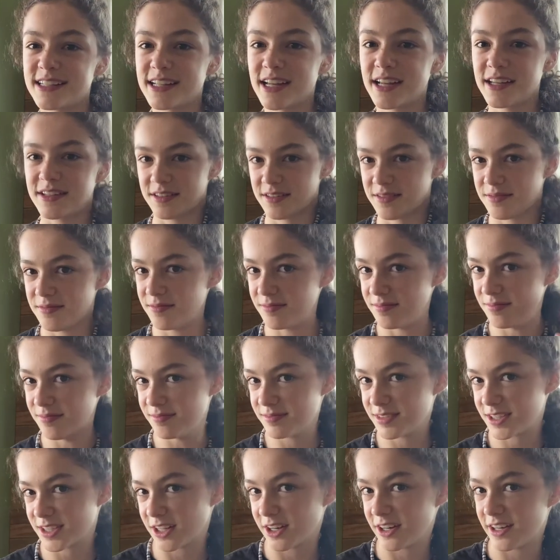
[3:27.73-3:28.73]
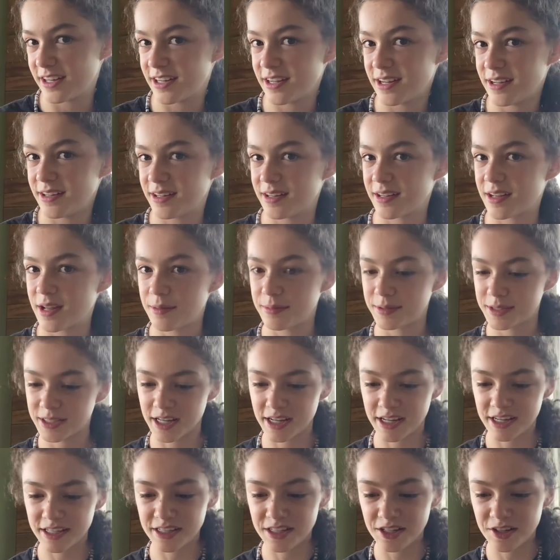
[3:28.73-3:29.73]
I started at a couple
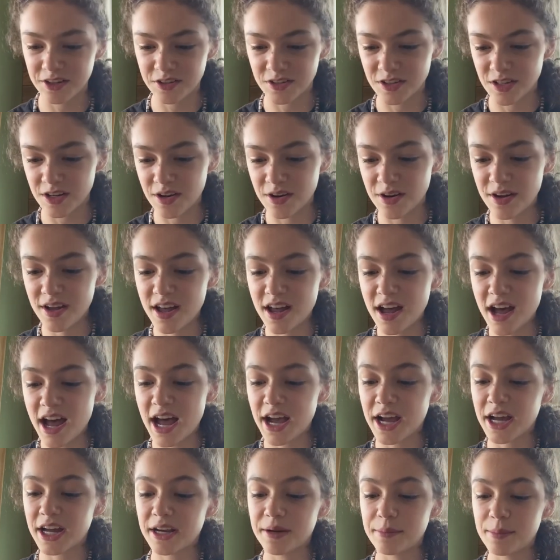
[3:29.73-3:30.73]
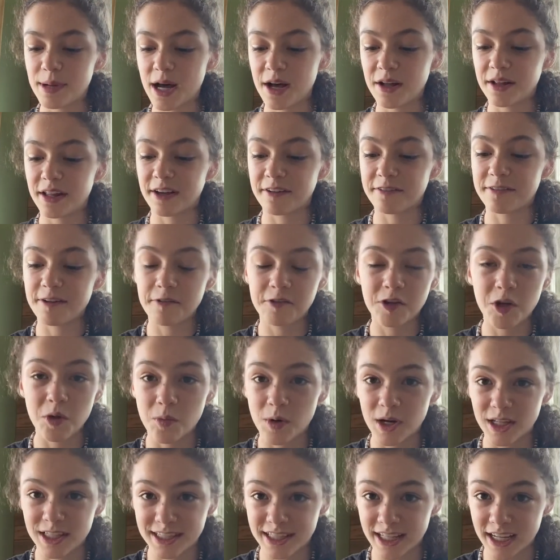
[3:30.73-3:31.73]
seconds, and so I got about like
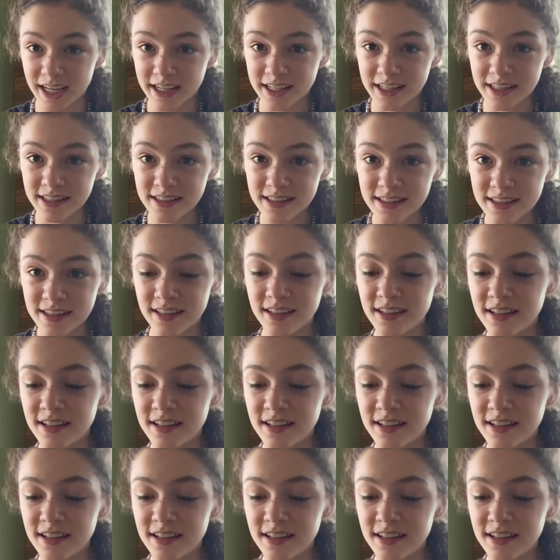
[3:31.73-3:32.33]
51 seconds.